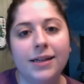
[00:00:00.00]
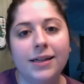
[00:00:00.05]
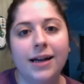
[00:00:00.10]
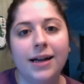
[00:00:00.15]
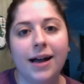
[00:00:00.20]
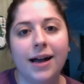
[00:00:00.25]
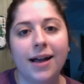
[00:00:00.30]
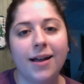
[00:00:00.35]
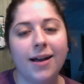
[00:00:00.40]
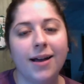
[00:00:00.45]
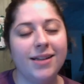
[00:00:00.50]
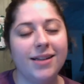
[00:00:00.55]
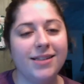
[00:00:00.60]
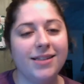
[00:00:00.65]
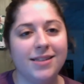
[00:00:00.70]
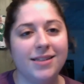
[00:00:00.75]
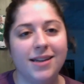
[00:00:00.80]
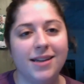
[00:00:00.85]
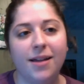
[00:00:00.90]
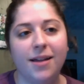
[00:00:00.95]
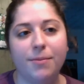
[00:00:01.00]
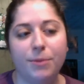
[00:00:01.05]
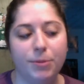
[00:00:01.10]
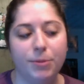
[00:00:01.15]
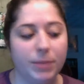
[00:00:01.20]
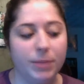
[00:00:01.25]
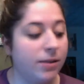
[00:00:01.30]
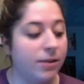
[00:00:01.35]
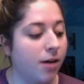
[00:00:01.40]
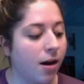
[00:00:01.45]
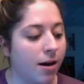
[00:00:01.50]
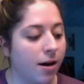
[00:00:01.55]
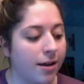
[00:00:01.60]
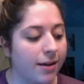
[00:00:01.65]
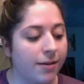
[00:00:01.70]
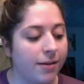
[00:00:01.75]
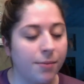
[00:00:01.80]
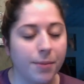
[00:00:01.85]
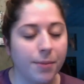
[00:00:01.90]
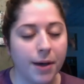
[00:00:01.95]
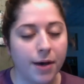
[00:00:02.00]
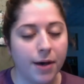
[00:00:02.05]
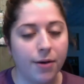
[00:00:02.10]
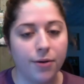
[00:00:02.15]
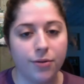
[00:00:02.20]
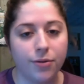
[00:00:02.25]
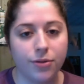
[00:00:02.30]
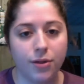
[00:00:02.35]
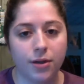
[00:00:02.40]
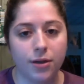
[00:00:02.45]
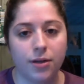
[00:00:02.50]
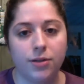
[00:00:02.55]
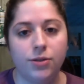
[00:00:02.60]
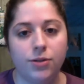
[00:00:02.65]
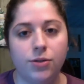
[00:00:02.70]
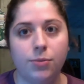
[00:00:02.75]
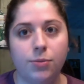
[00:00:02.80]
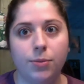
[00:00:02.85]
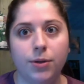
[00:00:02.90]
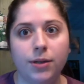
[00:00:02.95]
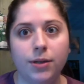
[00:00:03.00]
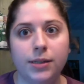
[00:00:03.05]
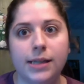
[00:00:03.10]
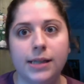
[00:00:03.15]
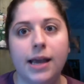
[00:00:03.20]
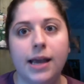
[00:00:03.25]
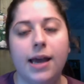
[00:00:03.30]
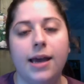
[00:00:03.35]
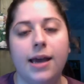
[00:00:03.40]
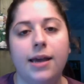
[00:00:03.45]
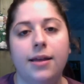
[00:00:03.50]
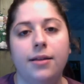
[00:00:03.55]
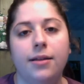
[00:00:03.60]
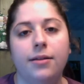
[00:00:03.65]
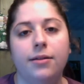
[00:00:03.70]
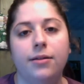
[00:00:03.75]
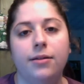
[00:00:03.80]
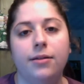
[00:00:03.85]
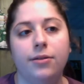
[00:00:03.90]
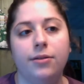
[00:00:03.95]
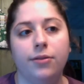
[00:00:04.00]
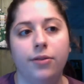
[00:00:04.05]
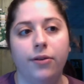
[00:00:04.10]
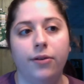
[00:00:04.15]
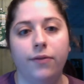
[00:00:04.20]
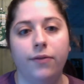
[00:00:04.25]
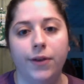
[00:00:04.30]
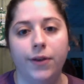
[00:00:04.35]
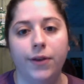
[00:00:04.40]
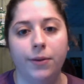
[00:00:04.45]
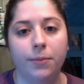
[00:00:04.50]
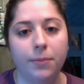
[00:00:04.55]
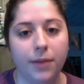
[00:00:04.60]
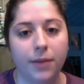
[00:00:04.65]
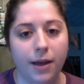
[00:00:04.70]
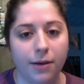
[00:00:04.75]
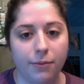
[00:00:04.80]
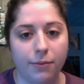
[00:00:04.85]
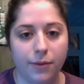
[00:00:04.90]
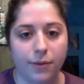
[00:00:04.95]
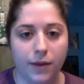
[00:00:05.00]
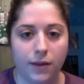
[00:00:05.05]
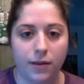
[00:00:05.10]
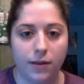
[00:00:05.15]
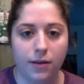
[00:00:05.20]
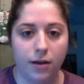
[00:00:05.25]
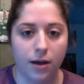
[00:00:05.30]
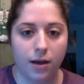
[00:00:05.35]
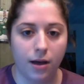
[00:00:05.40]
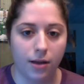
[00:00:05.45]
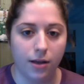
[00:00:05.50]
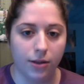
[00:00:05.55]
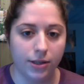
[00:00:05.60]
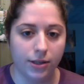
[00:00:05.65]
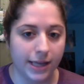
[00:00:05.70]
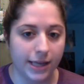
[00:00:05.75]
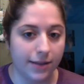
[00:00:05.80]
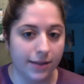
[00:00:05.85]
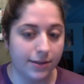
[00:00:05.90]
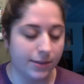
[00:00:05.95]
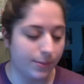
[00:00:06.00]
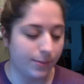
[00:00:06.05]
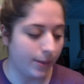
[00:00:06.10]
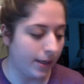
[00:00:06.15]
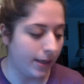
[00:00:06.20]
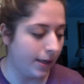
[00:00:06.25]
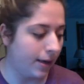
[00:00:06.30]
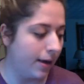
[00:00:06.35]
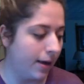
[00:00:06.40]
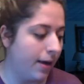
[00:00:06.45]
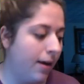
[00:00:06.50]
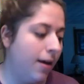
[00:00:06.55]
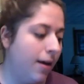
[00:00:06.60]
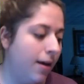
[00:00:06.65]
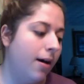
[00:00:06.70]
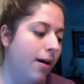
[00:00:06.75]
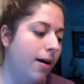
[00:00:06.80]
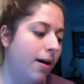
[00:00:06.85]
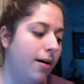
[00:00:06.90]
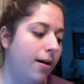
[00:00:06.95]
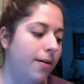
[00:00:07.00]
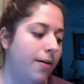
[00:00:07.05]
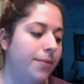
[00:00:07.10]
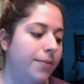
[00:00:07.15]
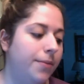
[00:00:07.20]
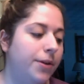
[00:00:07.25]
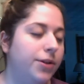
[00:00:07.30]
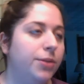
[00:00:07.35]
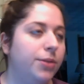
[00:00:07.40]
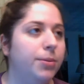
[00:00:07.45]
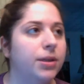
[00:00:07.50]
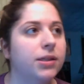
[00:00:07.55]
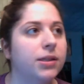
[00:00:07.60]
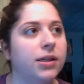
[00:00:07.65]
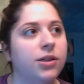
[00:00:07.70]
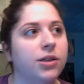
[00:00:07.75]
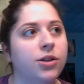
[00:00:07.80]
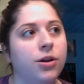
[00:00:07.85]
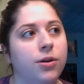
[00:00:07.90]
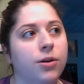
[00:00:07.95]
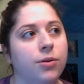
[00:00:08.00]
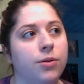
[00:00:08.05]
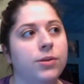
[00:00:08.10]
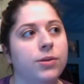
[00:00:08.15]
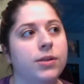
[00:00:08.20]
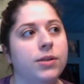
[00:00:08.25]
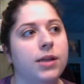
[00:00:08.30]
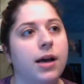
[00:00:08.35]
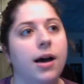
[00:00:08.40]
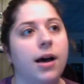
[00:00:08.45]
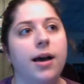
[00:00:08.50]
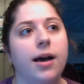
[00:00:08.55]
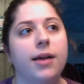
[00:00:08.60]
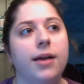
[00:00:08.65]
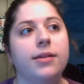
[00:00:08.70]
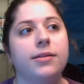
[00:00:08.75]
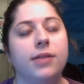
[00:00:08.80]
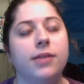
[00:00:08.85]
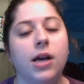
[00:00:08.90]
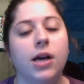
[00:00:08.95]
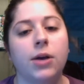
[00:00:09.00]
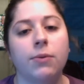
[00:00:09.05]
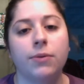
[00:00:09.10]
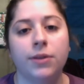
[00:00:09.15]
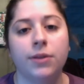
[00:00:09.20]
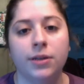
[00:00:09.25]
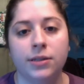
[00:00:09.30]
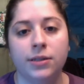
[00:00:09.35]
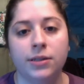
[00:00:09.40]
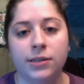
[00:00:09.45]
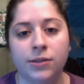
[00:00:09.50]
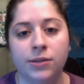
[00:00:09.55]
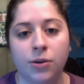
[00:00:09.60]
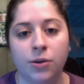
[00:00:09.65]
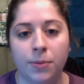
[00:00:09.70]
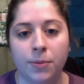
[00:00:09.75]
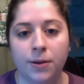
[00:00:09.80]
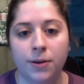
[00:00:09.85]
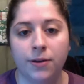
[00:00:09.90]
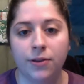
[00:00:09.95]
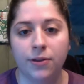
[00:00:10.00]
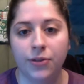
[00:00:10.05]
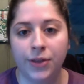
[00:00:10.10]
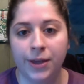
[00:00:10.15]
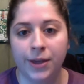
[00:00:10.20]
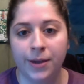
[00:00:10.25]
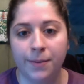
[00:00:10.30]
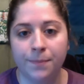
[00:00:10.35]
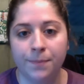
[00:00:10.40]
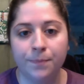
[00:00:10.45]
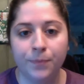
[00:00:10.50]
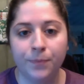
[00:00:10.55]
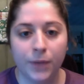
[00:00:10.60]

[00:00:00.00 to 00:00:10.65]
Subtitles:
Hi guys, today I'm going to be talking about the two books and the film that we looked at this week. The two books I chose, I stuck with the dystopian theme